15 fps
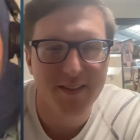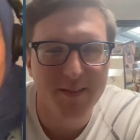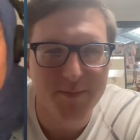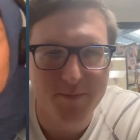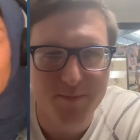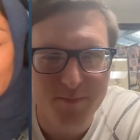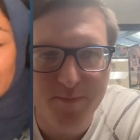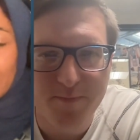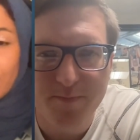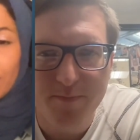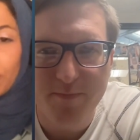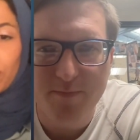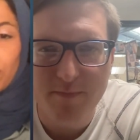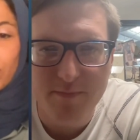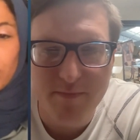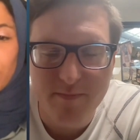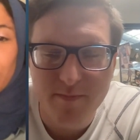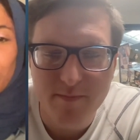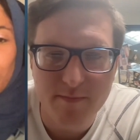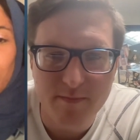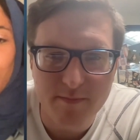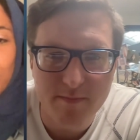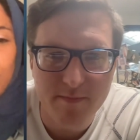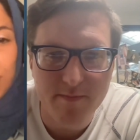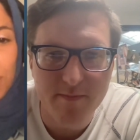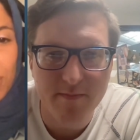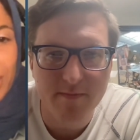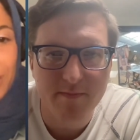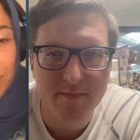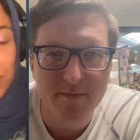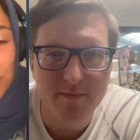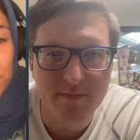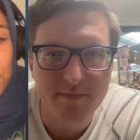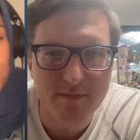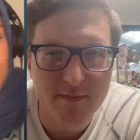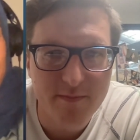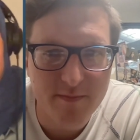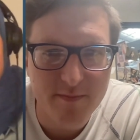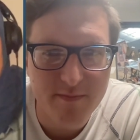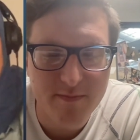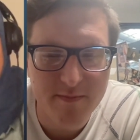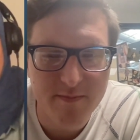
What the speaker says: (silent)